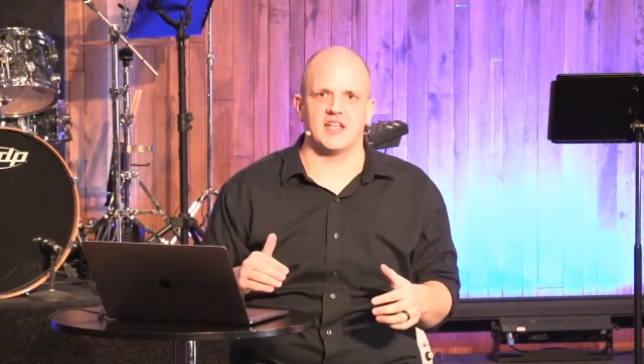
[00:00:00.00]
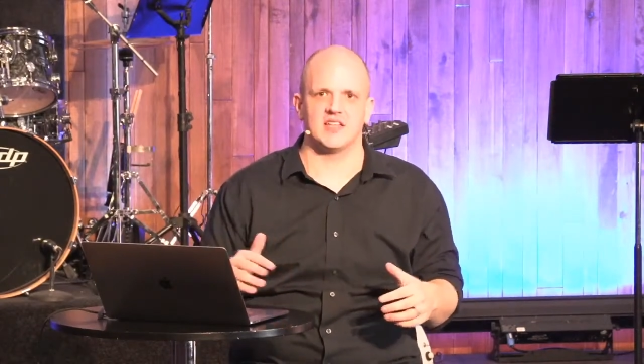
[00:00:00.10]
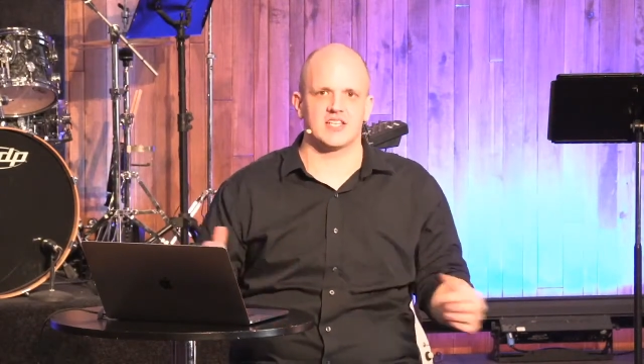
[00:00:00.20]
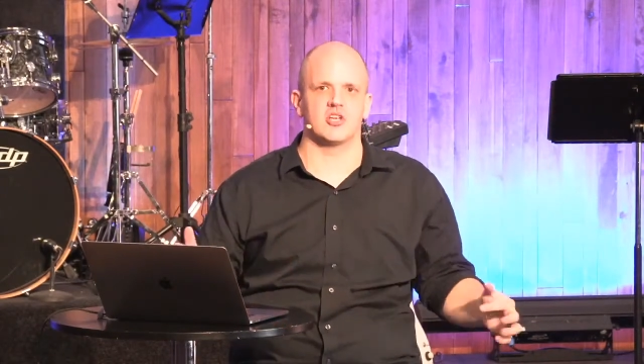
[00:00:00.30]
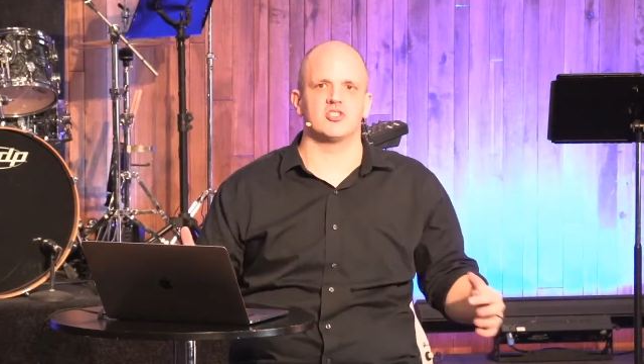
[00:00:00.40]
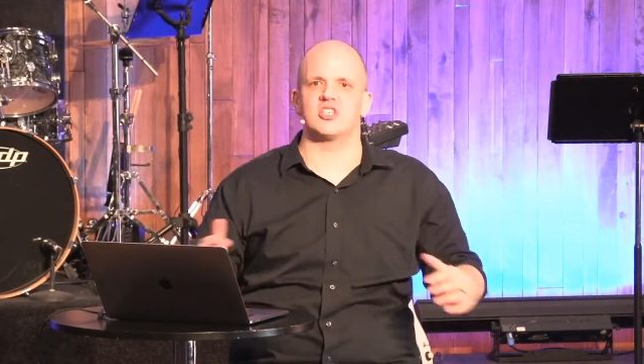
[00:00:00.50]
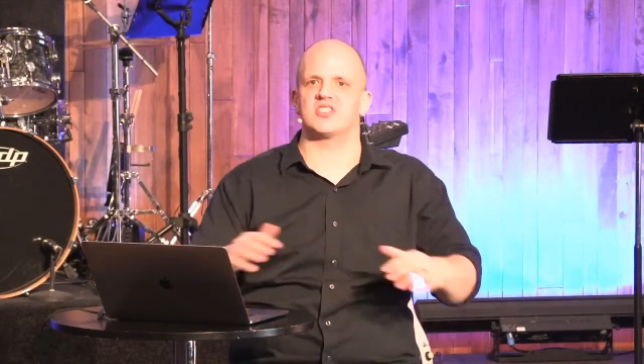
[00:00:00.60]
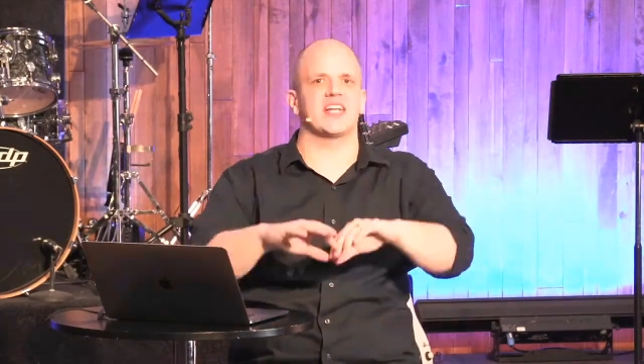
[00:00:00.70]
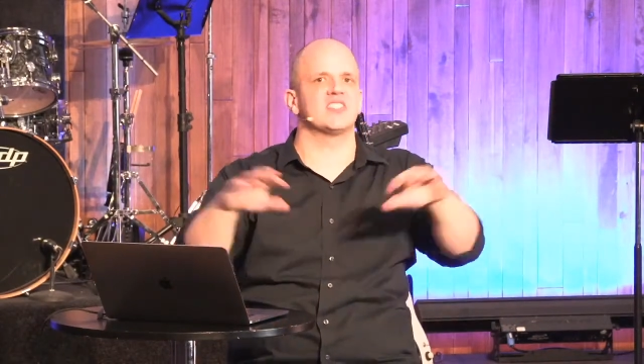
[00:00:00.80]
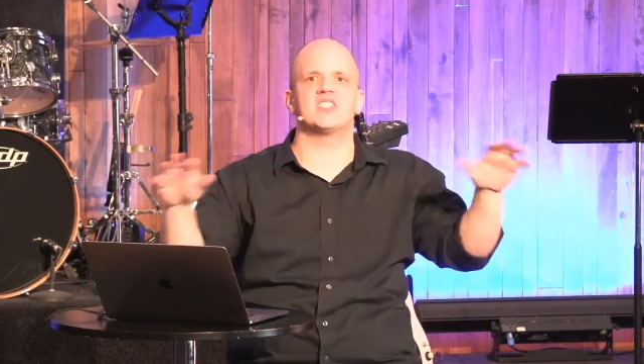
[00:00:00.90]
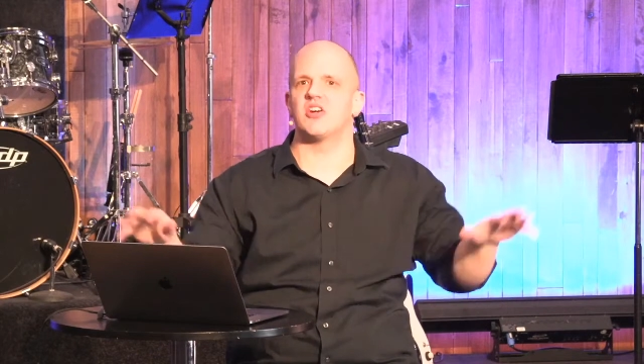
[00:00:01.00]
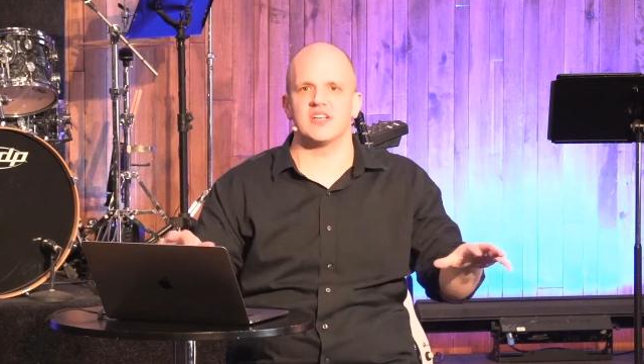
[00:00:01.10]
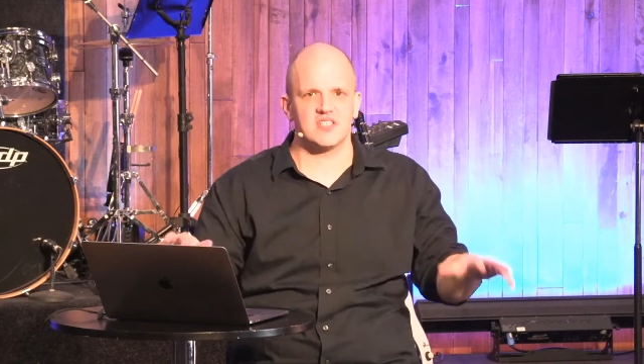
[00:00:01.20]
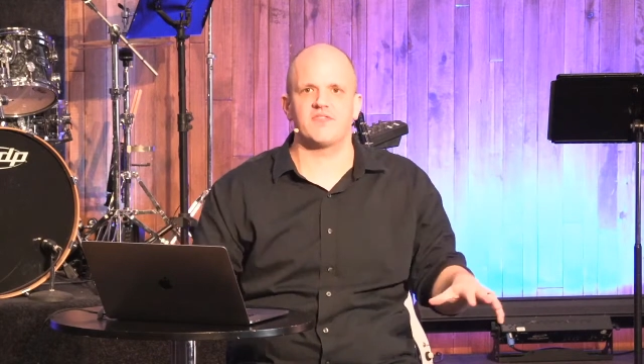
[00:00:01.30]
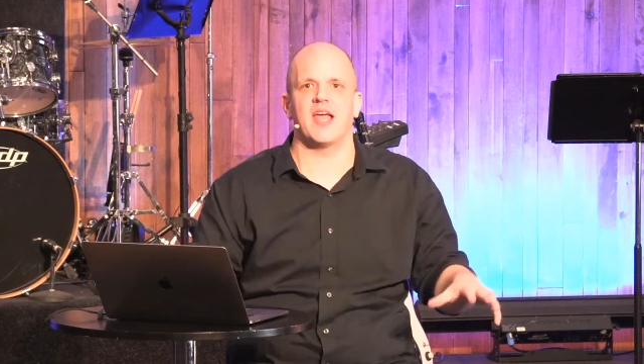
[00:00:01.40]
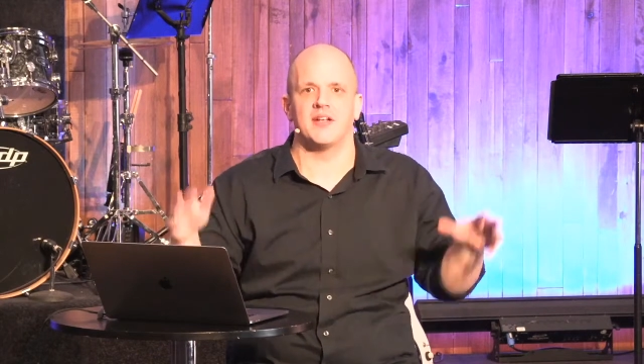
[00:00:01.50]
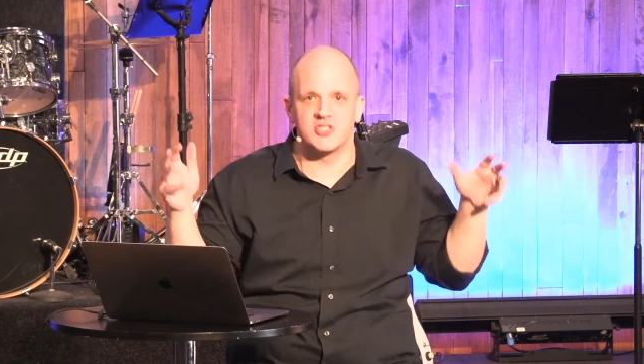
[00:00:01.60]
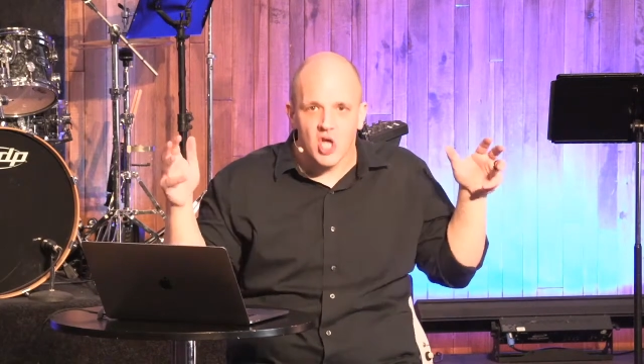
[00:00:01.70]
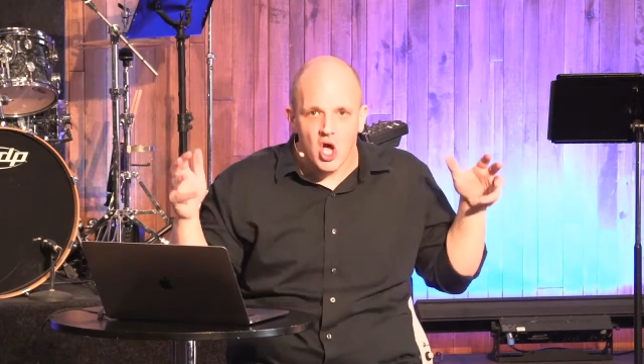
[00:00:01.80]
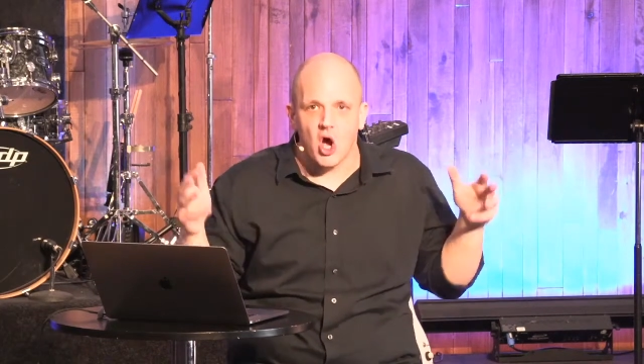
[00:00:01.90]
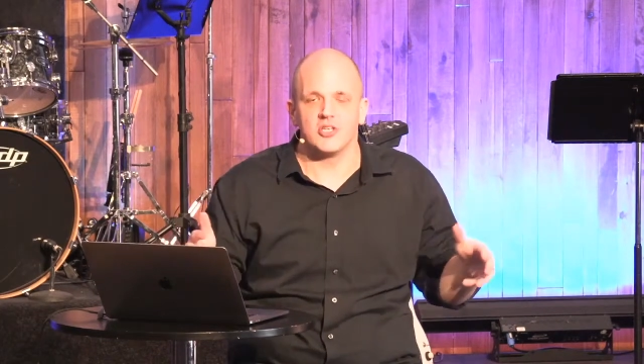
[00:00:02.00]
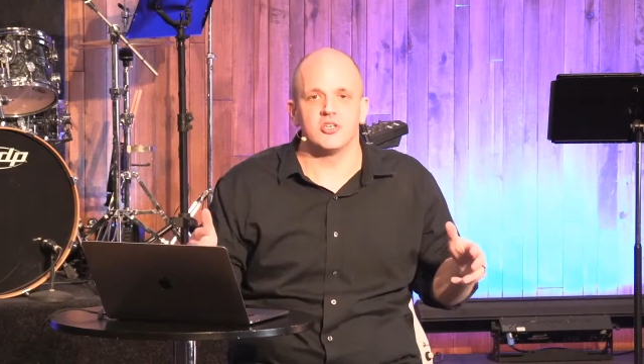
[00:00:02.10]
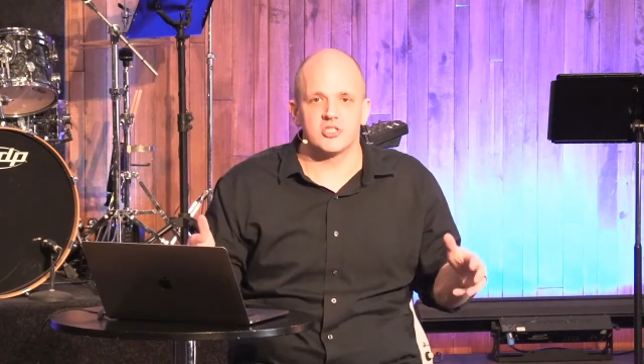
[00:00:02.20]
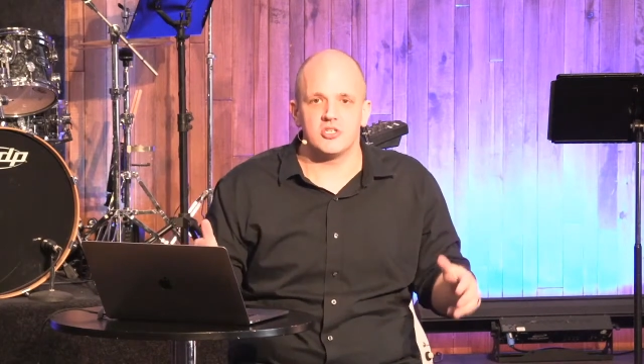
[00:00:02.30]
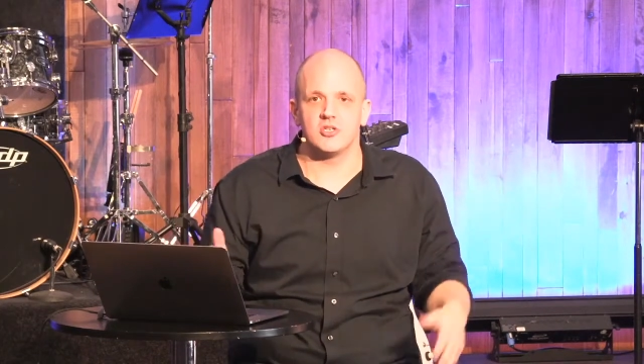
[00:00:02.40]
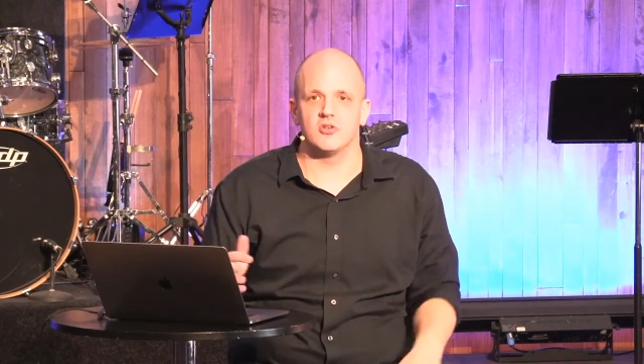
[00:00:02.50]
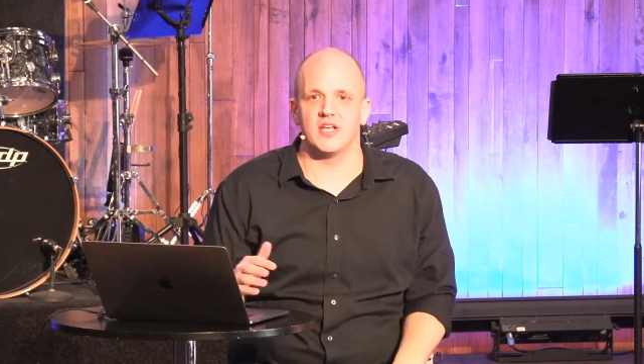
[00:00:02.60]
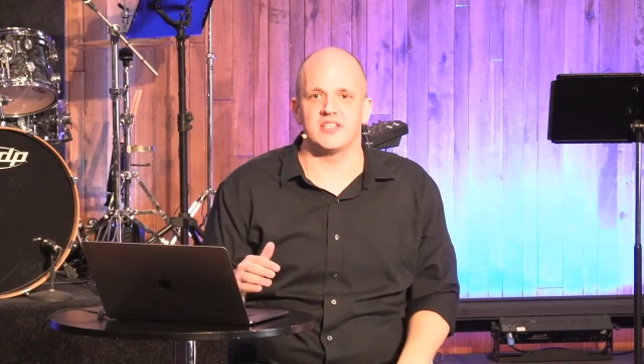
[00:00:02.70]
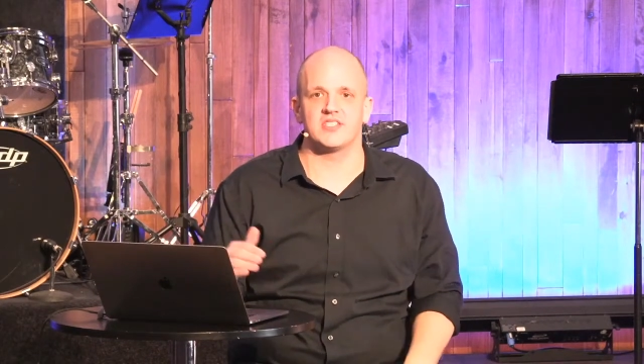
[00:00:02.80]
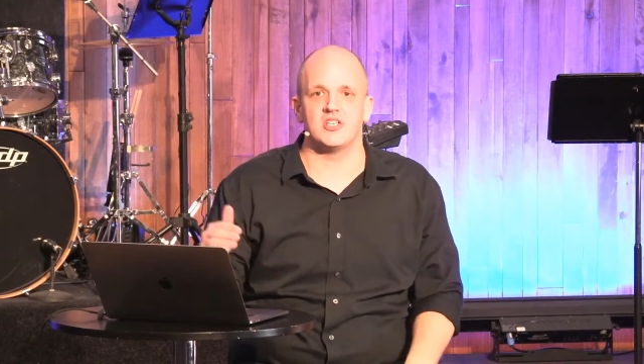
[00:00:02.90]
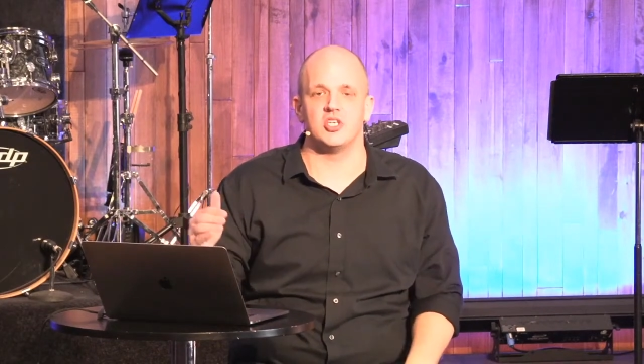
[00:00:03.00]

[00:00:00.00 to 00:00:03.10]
Like, there's just like a series of things on your to-do list,